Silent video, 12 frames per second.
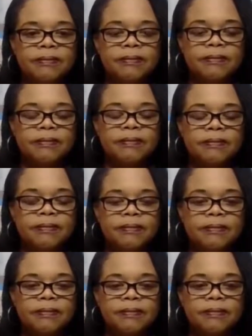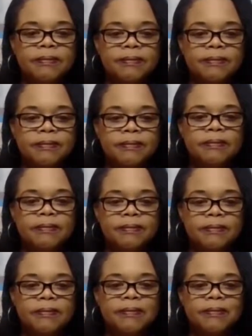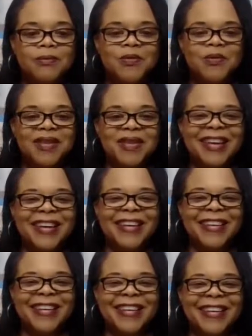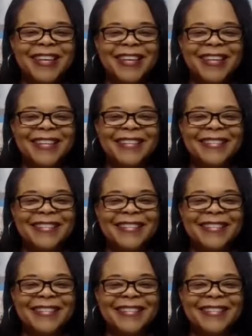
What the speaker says: (not speaking)